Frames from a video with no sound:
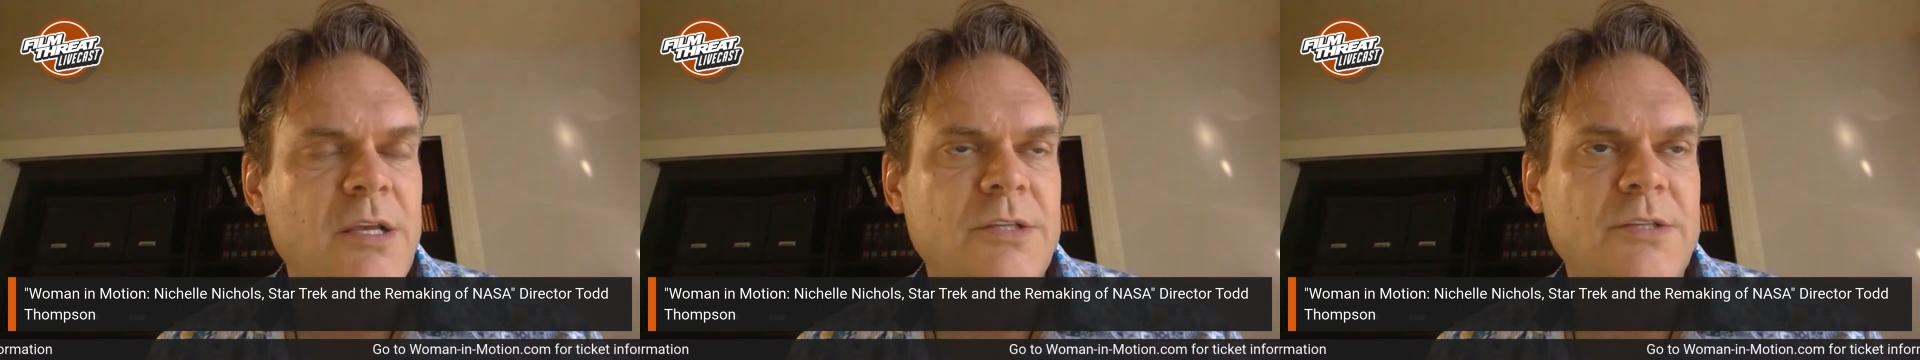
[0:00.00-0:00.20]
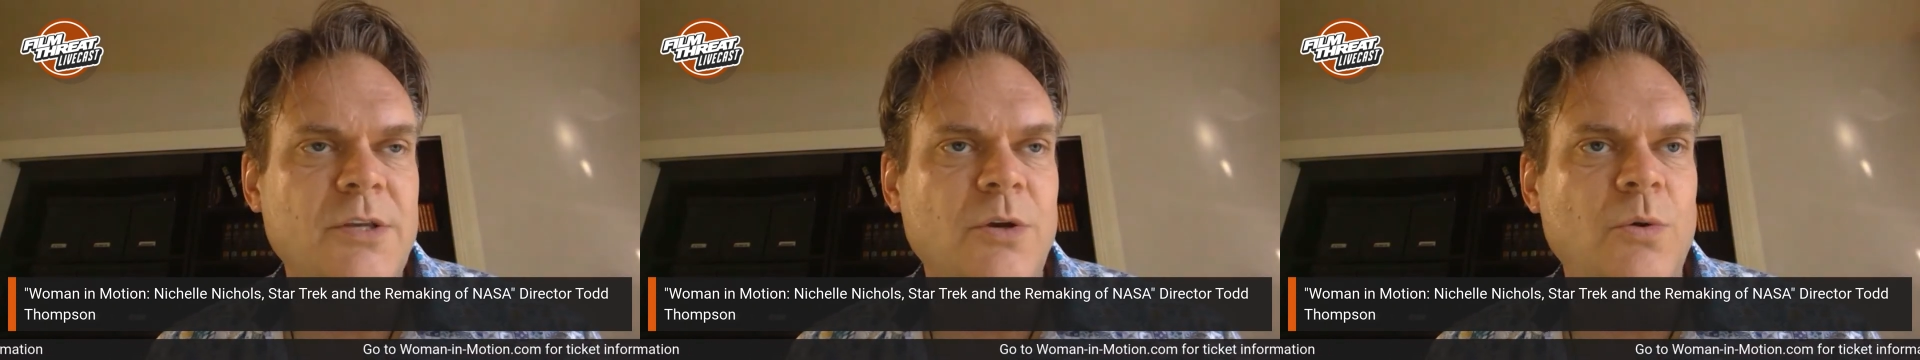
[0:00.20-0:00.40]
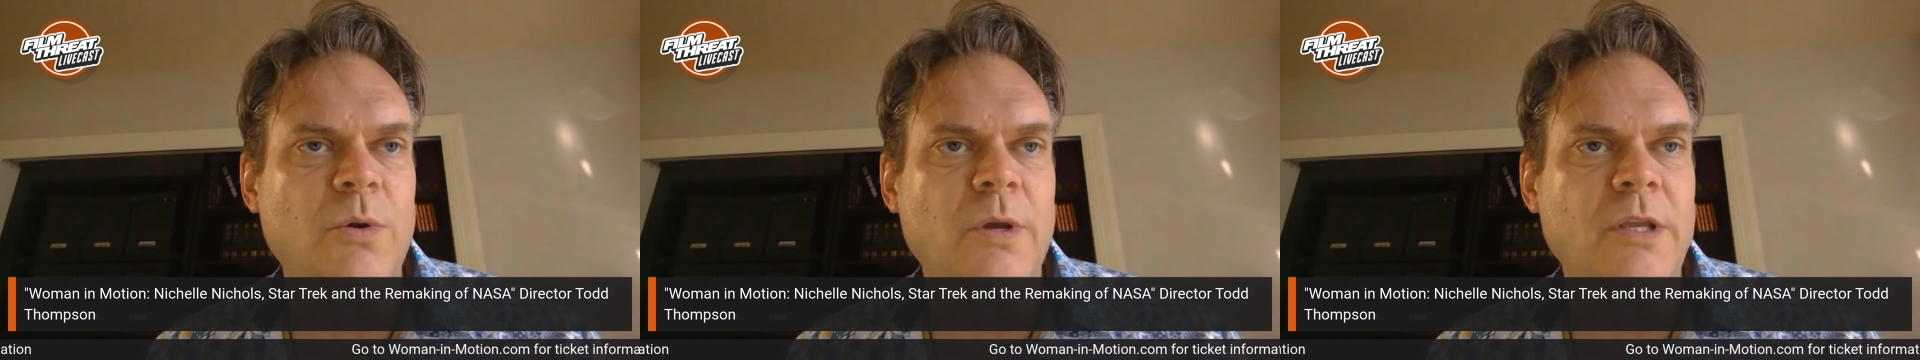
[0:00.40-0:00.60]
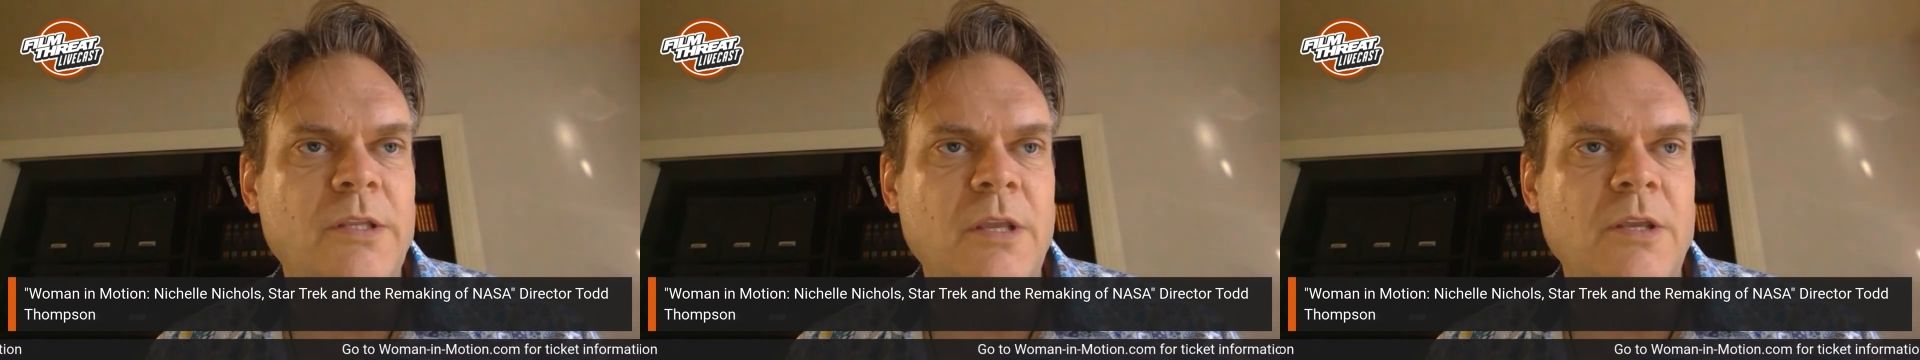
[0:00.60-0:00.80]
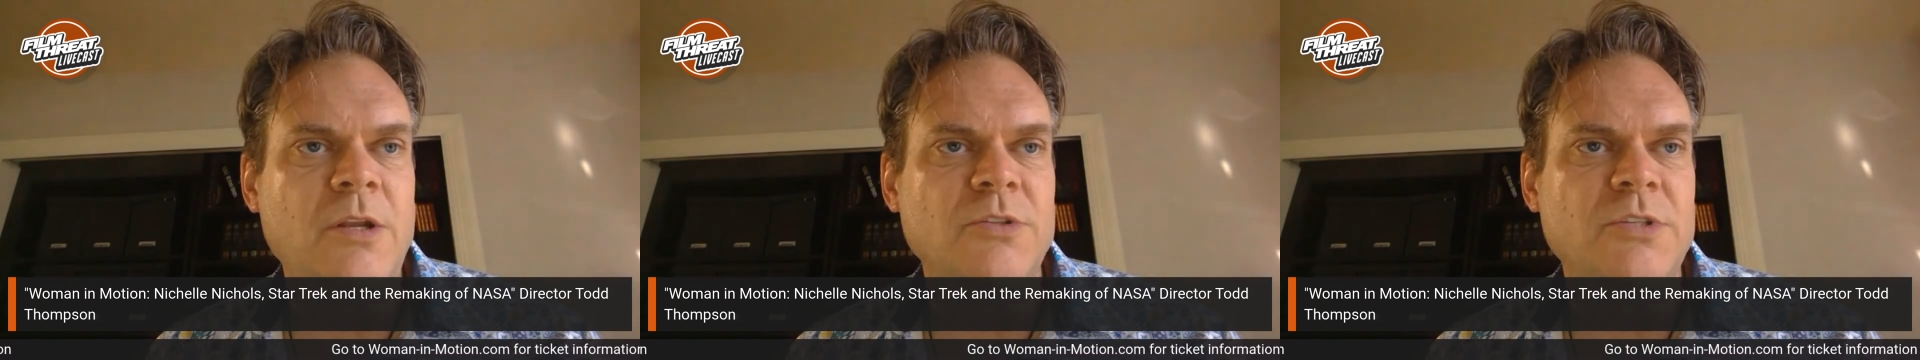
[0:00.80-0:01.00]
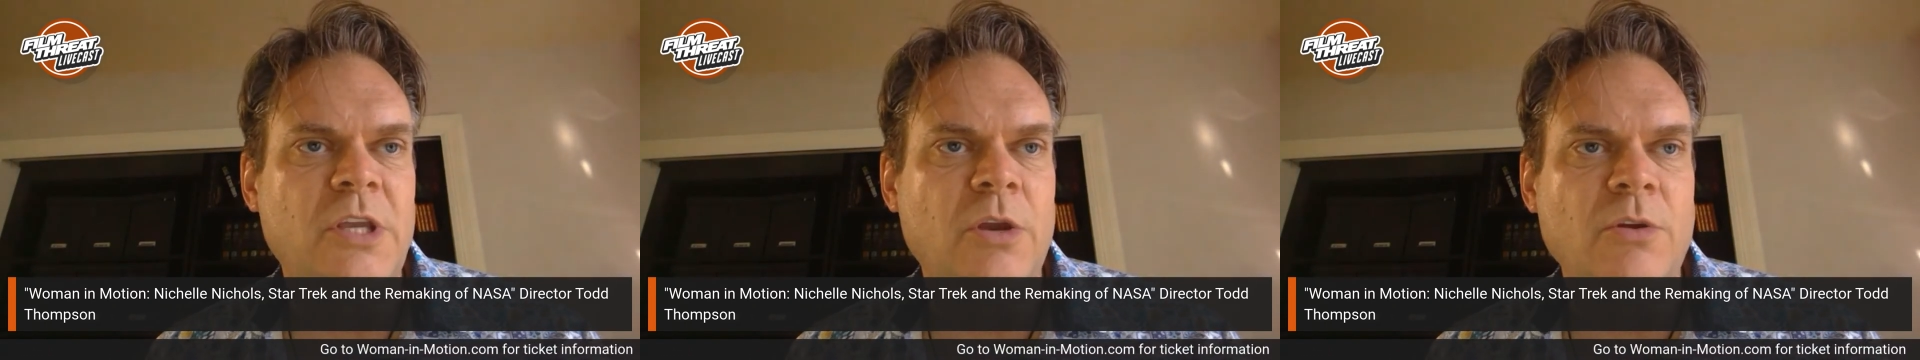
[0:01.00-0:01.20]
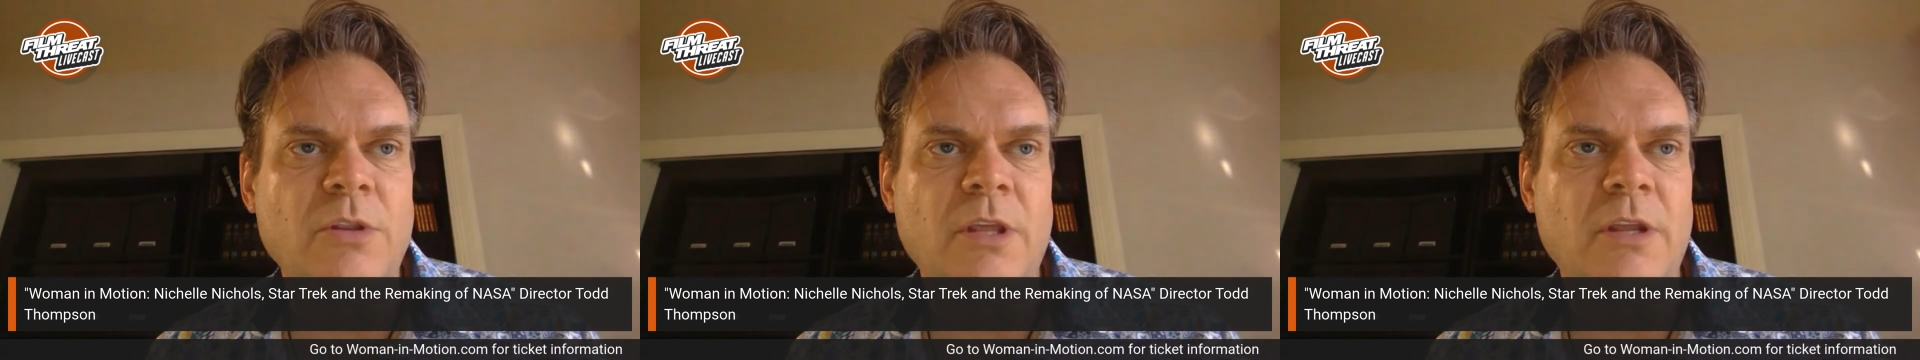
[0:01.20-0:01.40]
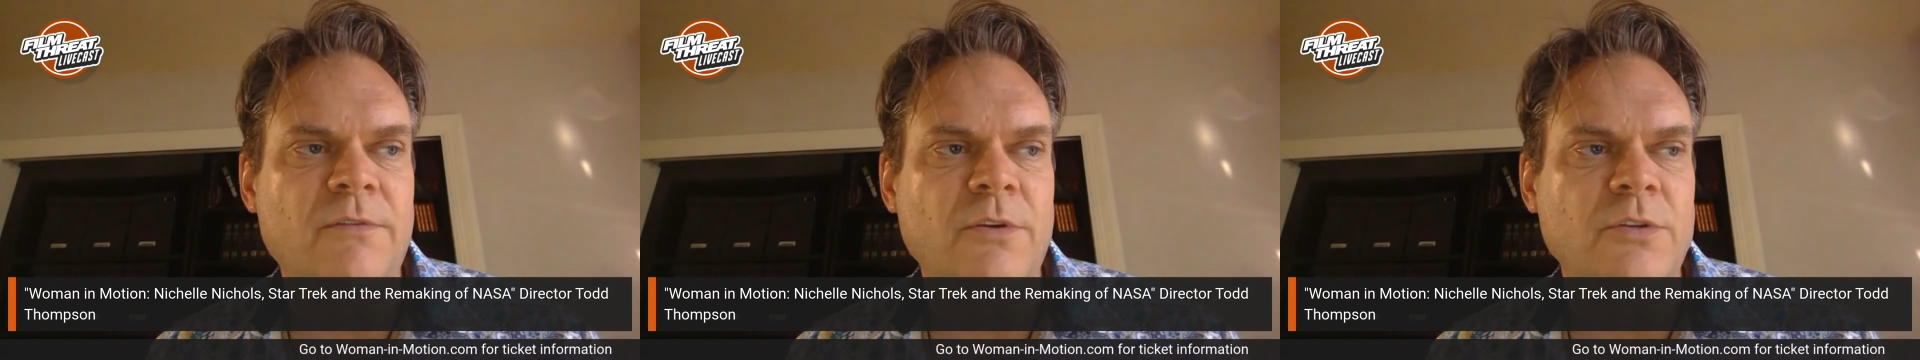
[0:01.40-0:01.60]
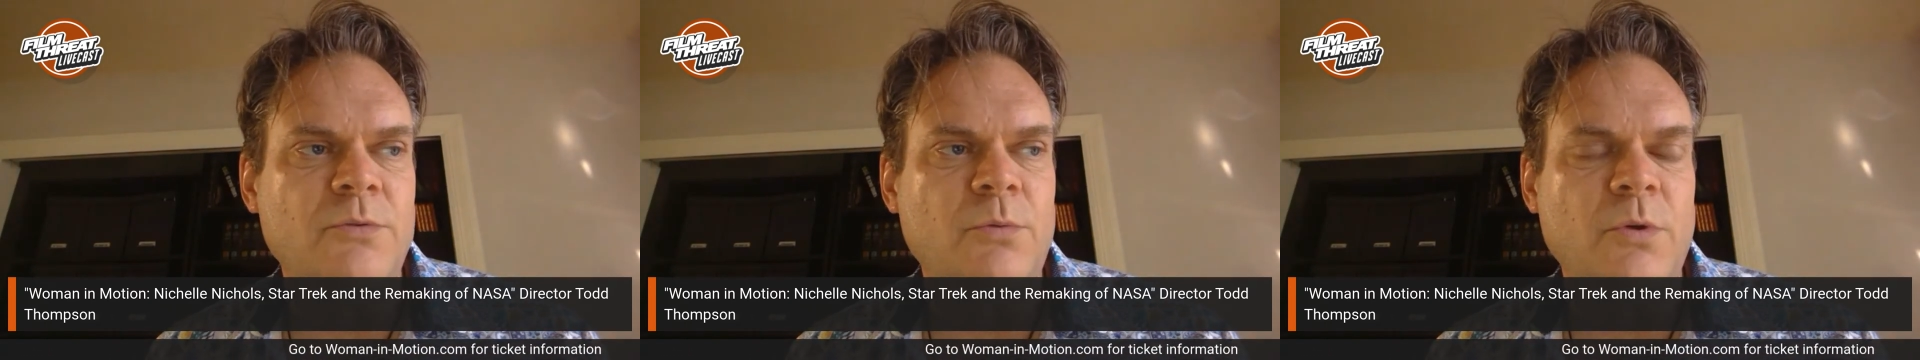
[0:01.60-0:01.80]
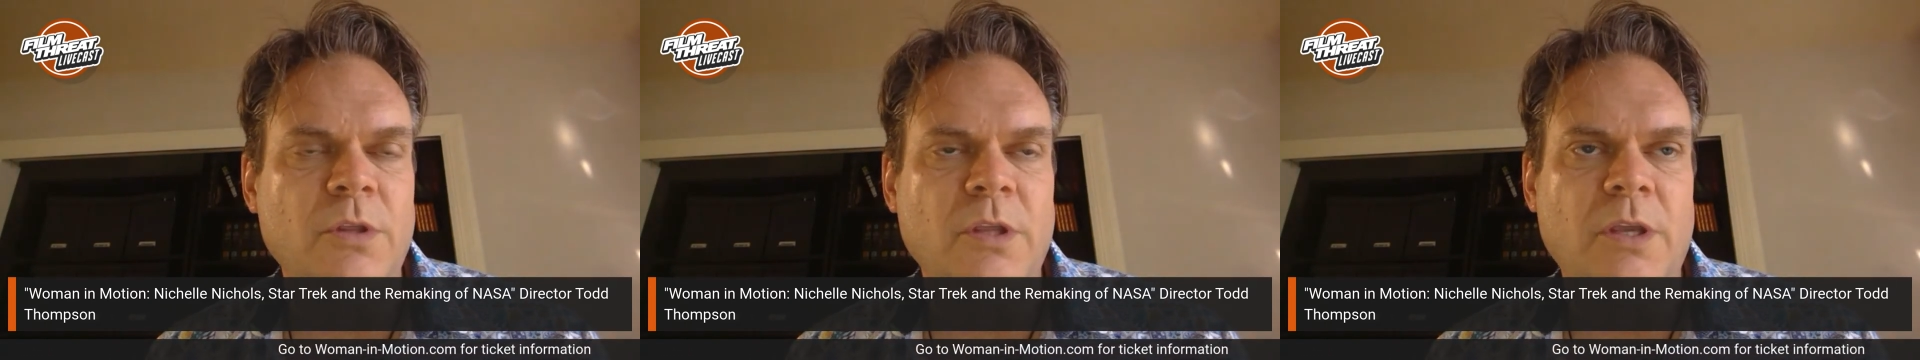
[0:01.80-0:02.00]
So, you know, securing the
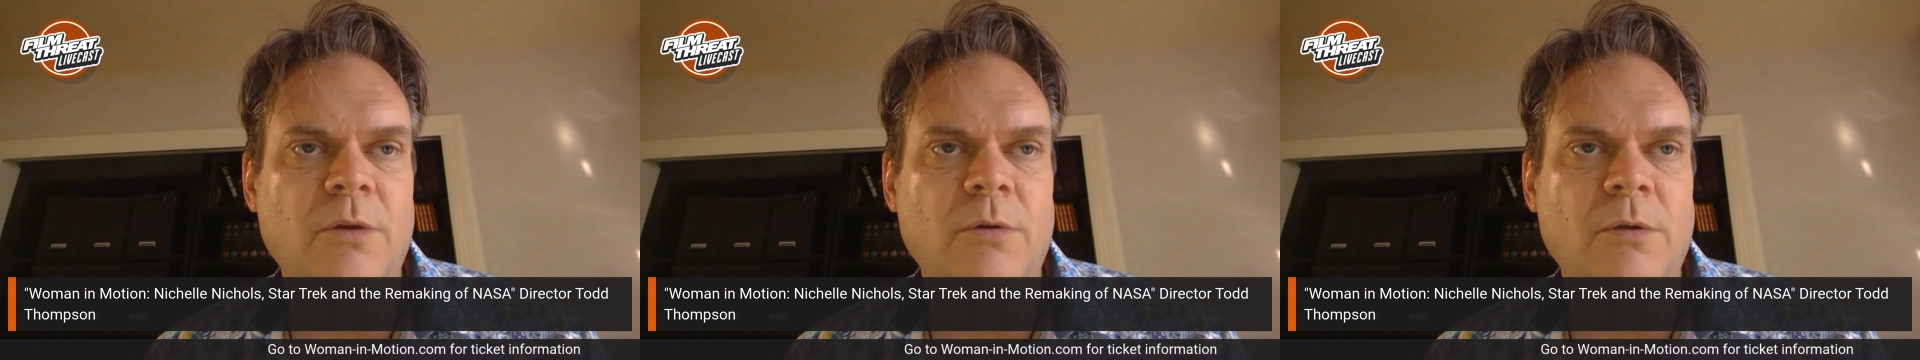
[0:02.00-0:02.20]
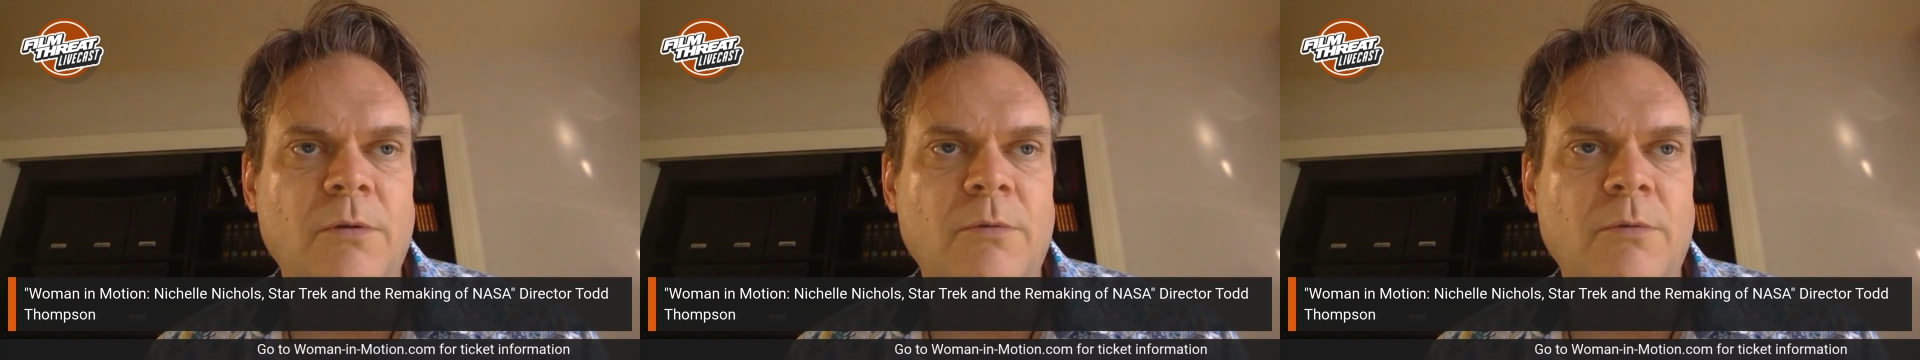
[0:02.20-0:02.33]
interviews really,